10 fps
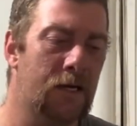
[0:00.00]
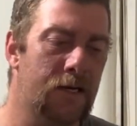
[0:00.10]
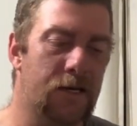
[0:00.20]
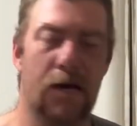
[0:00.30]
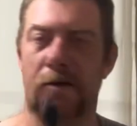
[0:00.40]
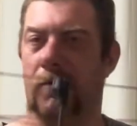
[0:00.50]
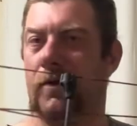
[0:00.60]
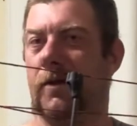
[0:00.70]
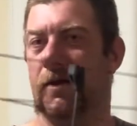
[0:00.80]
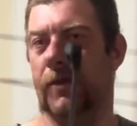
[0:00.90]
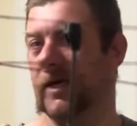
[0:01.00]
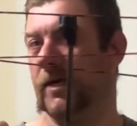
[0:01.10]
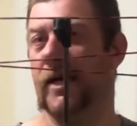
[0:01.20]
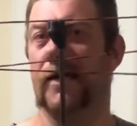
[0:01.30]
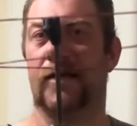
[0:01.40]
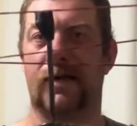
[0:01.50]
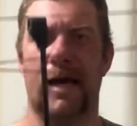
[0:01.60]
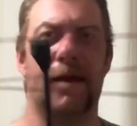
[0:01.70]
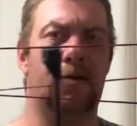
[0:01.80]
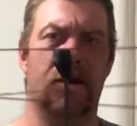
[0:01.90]
So this thing's
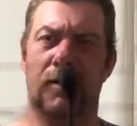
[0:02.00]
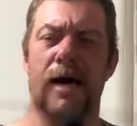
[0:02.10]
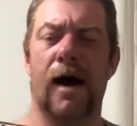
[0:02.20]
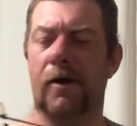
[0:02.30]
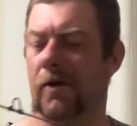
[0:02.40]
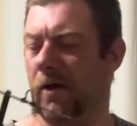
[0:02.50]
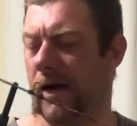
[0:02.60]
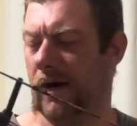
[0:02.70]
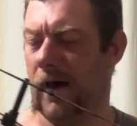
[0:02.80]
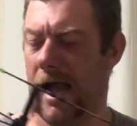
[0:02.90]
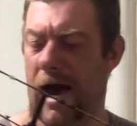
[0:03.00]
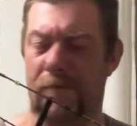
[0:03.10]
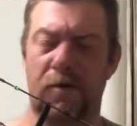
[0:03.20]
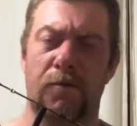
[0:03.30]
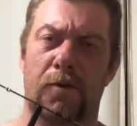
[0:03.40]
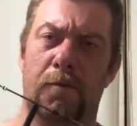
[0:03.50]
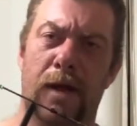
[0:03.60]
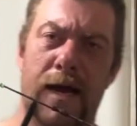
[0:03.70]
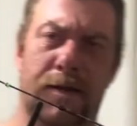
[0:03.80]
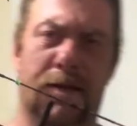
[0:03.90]
set and done. Like, I haven't
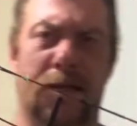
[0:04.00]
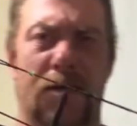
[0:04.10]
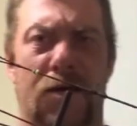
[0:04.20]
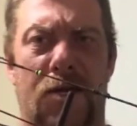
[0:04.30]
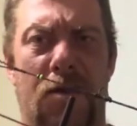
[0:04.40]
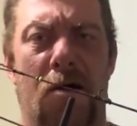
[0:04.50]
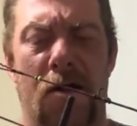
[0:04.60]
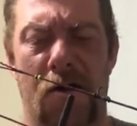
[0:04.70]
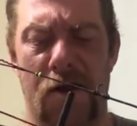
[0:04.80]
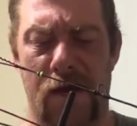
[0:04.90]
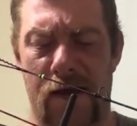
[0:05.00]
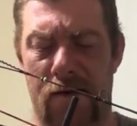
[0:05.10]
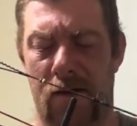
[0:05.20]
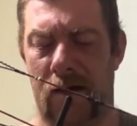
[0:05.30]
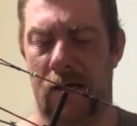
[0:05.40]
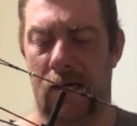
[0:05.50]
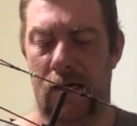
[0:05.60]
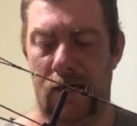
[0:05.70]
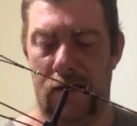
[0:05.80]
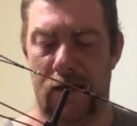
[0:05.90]
replaced the sight on it yet.
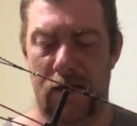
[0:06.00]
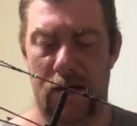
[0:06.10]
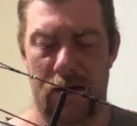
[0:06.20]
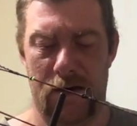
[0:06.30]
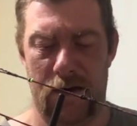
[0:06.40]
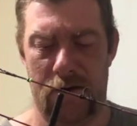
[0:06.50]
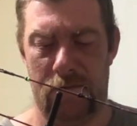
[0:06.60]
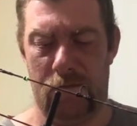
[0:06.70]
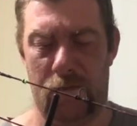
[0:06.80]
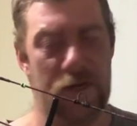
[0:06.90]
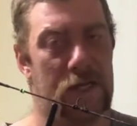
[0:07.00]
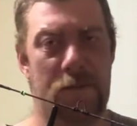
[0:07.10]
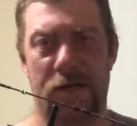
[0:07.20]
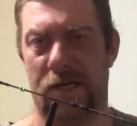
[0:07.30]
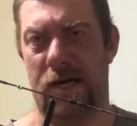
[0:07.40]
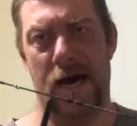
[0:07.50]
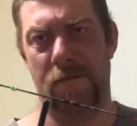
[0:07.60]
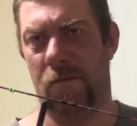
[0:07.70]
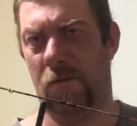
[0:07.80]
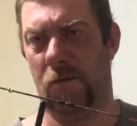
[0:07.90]
The whisker biscuit I
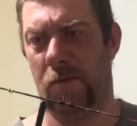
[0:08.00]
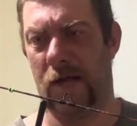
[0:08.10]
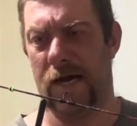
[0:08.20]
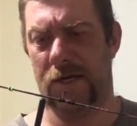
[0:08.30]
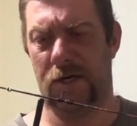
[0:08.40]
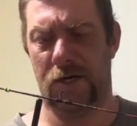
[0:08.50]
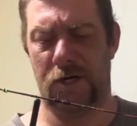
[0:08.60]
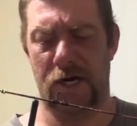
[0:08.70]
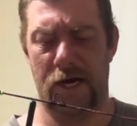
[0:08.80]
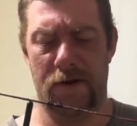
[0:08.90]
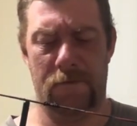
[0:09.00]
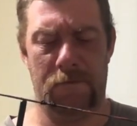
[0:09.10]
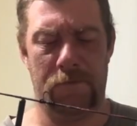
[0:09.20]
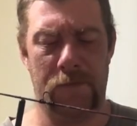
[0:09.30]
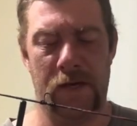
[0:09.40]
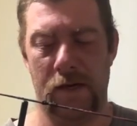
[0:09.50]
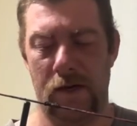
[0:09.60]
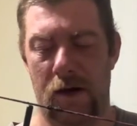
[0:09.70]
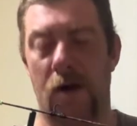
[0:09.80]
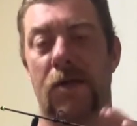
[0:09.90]
haven't replaced just yet.
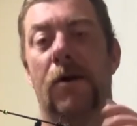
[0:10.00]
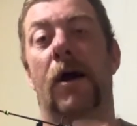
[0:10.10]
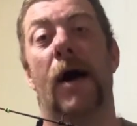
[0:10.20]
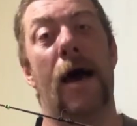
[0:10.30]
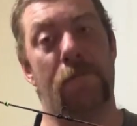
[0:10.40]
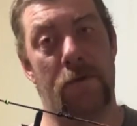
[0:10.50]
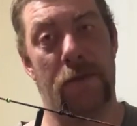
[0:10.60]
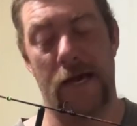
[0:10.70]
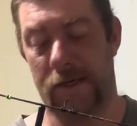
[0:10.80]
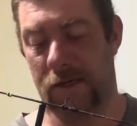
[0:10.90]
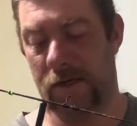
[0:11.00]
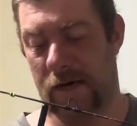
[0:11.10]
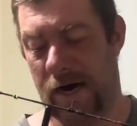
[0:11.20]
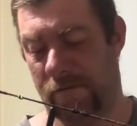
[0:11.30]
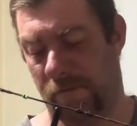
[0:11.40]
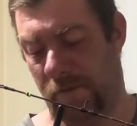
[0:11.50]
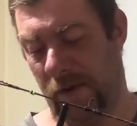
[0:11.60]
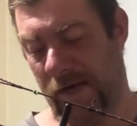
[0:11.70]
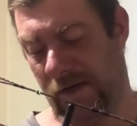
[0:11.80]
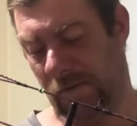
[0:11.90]
Oh, sorry, I have replaced it. I have
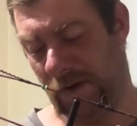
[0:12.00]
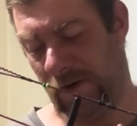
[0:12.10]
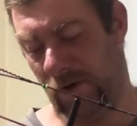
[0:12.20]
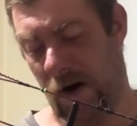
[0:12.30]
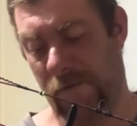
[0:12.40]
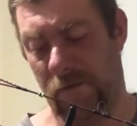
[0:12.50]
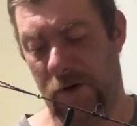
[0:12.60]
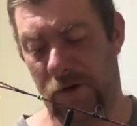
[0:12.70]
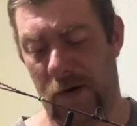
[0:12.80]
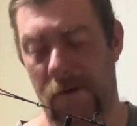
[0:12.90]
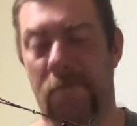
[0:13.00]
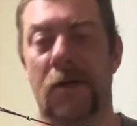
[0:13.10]
replaced it with a Trophy Ridge one,